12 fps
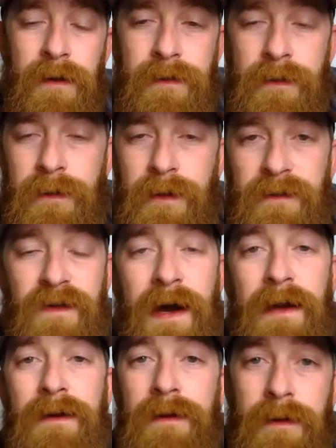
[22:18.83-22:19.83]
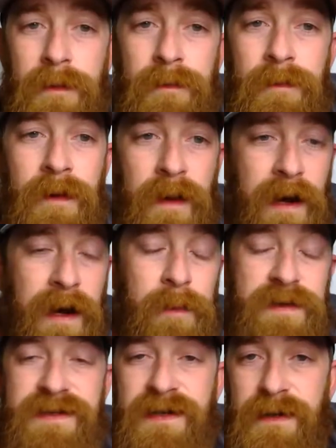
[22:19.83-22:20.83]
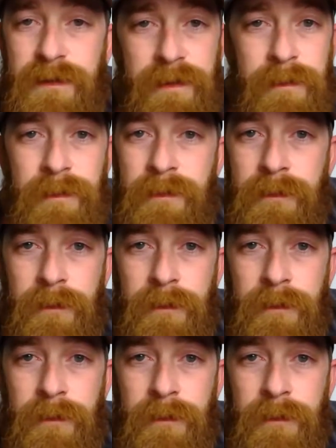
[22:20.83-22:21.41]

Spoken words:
Dude, if I knew, I would tell you.